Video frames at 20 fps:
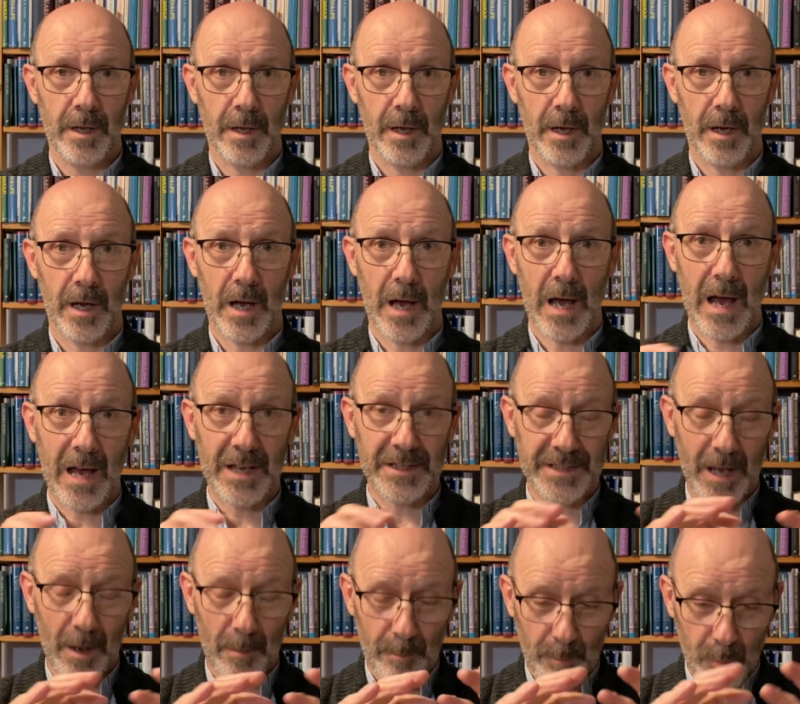Uh, as
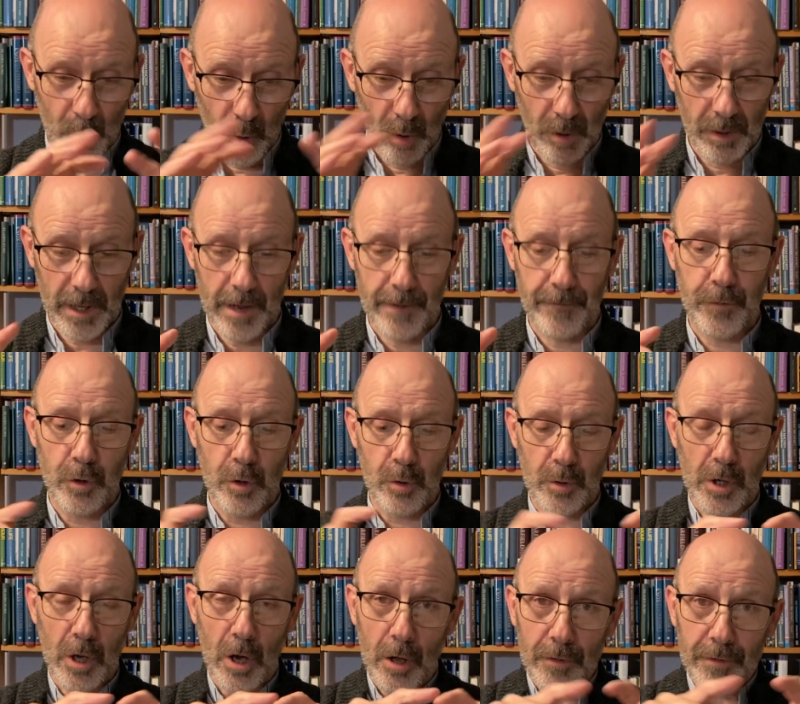that ball, if you
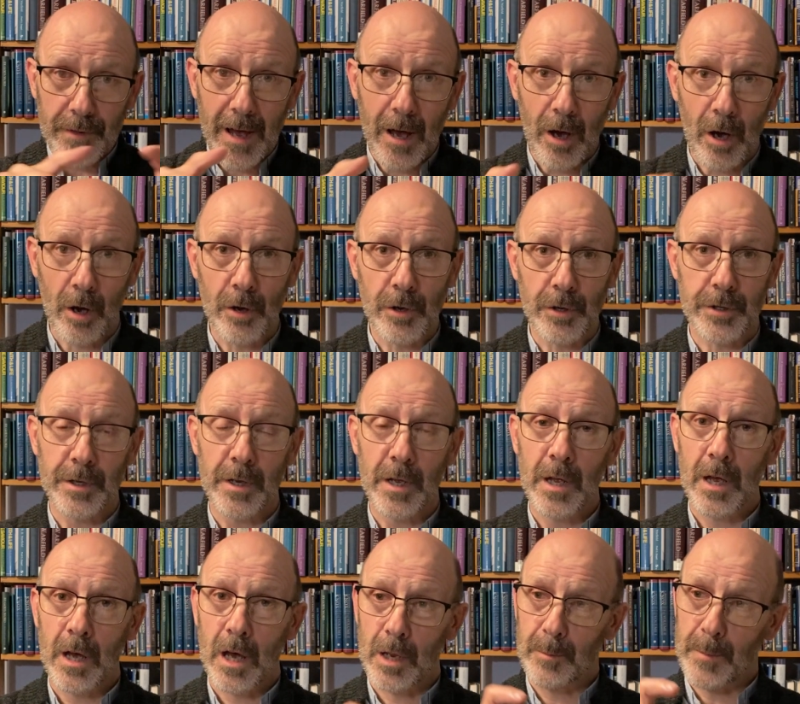cut that out
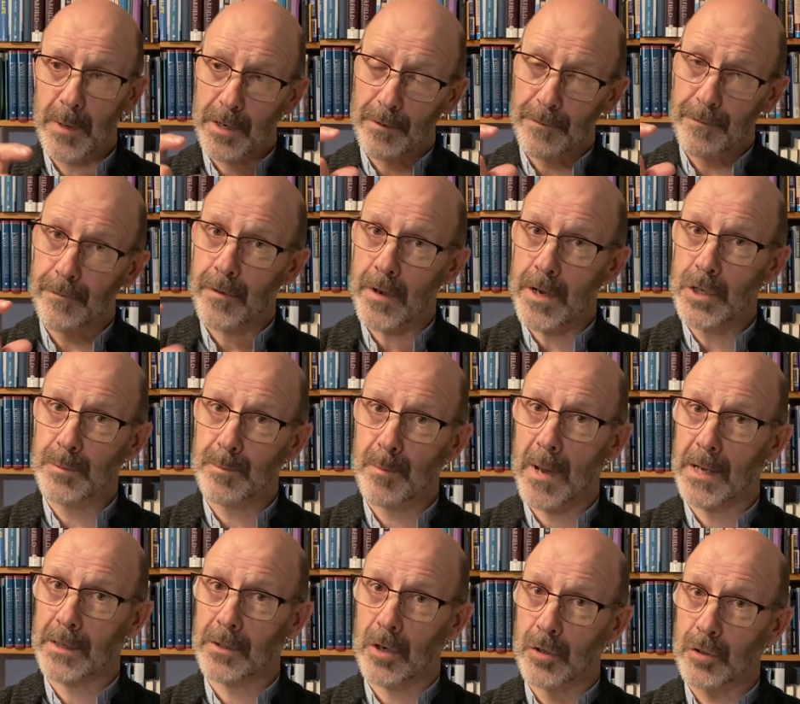and made a fridge
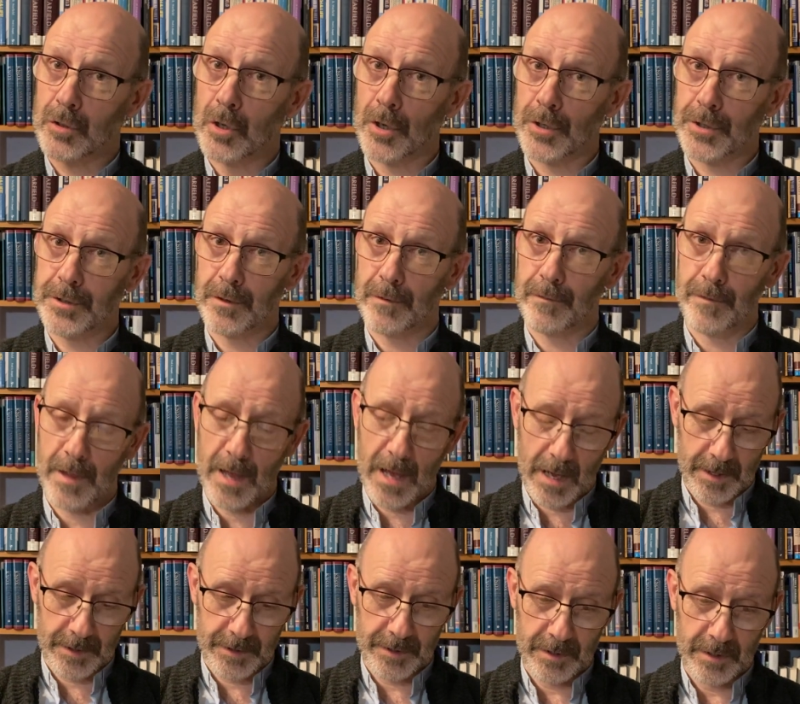magnet just of
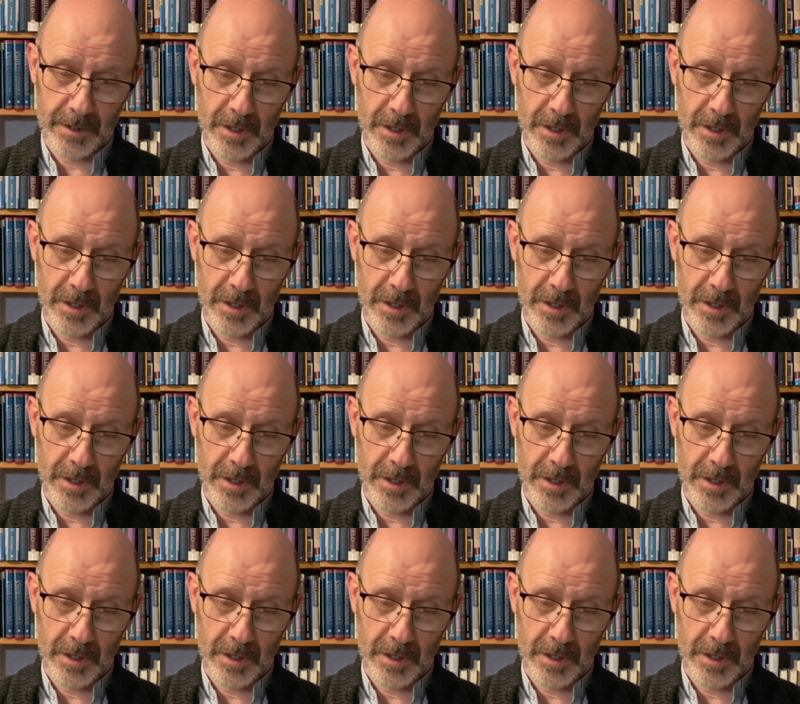that,